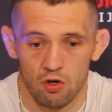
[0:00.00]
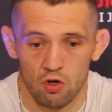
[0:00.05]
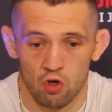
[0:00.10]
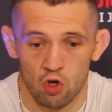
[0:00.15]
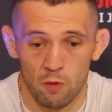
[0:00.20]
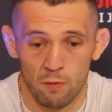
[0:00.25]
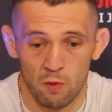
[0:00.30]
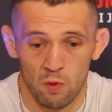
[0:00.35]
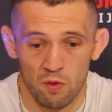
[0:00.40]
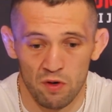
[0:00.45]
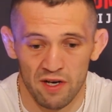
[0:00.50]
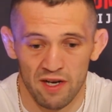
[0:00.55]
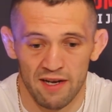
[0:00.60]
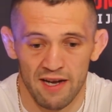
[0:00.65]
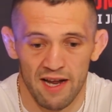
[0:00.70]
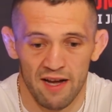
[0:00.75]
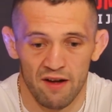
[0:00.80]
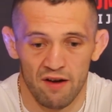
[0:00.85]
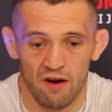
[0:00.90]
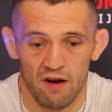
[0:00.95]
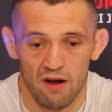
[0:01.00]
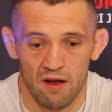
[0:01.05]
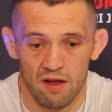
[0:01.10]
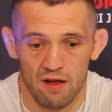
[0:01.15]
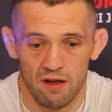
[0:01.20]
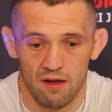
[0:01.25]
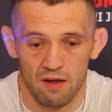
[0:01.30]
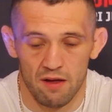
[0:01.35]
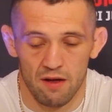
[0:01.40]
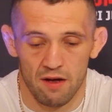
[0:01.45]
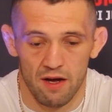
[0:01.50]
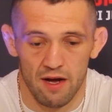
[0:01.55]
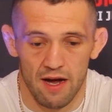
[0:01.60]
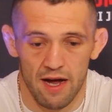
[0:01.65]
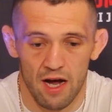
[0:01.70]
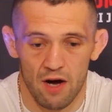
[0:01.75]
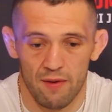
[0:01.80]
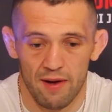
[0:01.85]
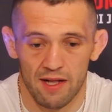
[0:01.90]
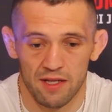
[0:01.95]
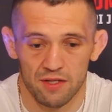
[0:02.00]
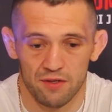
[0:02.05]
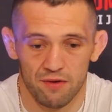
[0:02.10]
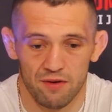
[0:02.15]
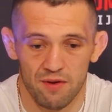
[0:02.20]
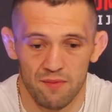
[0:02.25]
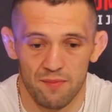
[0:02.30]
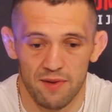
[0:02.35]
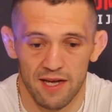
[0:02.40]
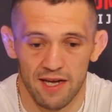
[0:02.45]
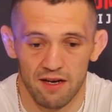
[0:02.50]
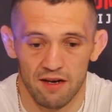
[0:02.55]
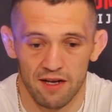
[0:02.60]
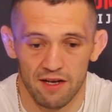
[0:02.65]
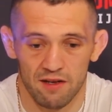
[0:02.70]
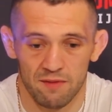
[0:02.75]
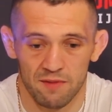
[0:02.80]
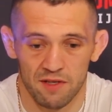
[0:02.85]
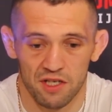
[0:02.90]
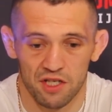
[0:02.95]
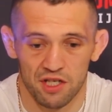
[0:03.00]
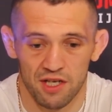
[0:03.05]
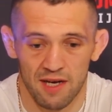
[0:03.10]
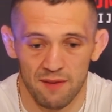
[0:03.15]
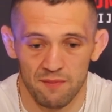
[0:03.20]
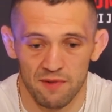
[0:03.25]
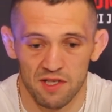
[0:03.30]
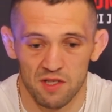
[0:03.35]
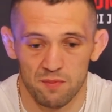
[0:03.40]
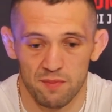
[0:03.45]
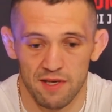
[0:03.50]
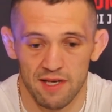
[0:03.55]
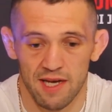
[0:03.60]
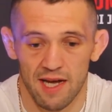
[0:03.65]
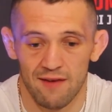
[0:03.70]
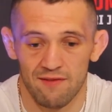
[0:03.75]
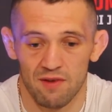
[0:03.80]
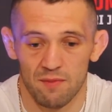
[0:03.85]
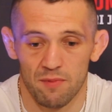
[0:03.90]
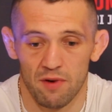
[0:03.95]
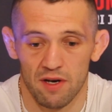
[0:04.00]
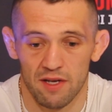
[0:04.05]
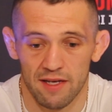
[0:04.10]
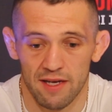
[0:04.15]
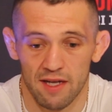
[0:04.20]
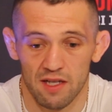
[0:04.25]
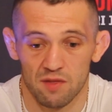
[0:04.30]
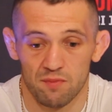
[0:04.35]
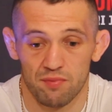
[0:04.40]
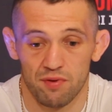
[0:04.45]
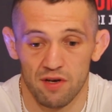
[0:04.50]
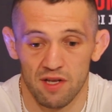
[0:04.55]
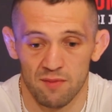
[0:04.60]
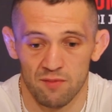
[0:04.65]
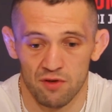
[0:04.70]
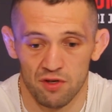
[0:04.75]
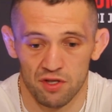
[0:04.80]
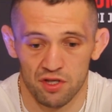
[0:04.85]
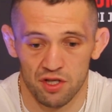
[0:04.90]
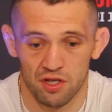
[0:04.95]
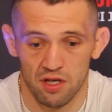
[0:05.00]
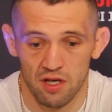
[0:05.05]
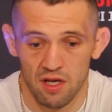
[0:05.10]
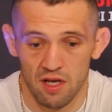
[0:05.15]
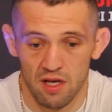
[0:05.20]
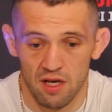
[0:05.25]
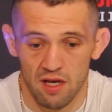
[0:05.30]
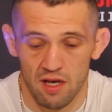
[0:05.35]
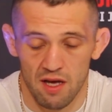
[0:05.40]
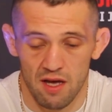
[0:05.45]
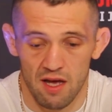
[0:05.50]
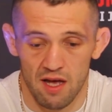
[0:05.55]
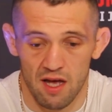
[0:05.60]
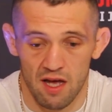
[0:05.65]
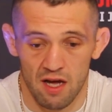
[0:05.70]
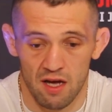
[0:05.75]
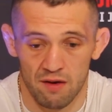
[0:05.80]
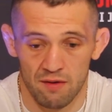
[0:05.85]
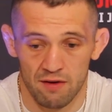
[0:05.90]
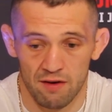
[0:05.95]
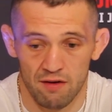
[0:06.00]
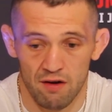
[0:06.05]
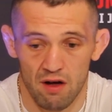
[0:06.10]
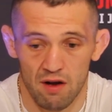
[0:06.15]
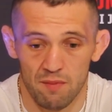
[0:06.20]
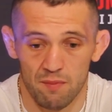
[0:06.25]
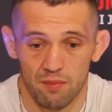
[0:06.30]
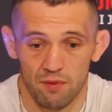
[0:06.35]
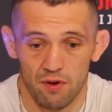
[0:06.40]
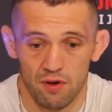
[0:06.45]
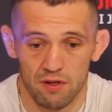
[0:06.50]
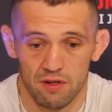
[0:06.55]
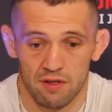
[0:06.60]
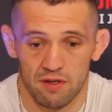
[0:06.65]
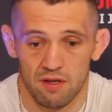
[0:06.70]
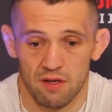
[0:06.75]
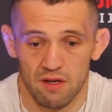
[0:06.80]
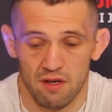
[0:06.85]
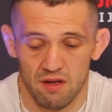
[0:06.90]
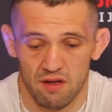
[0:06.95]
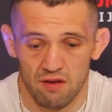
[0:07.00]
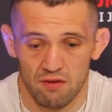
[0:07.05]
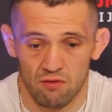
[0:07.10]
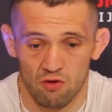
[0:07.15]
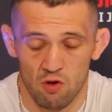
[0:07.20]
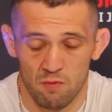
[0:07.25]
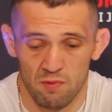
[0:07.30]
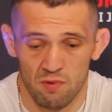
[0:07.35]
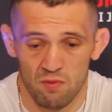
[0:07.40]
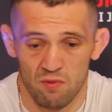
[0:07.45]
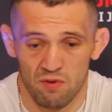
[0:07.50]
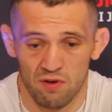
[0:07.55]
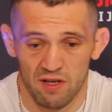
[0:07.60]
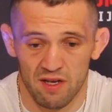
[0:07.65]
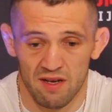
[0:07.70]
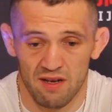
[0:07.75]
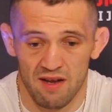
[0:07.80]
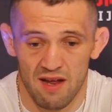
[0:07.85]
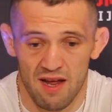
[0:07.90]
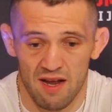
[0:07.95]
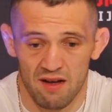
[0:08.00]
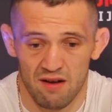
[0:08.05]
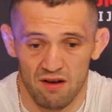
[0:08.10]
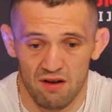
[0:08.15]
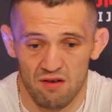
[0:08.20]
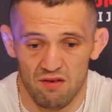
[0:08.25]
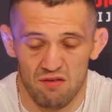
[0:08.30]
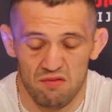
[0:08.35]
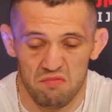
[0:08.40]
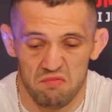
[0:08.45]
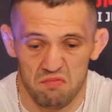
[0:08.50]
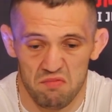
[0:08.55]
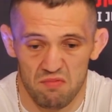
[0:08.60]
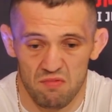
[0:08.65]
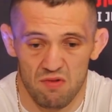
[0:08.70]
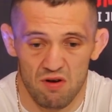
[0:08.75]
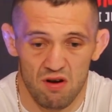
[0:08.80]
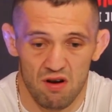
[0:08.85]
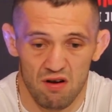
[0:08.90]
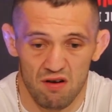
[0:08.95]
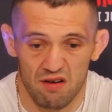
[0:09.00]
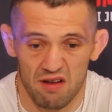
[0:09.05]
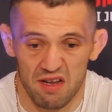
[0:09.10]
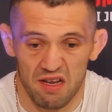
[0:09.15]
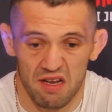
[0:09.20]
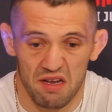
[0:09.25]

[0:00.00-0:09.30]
Number one contender. How else could it be? Like, and the champions beat everybody else pretty much, and they're all booked. Number one contender, or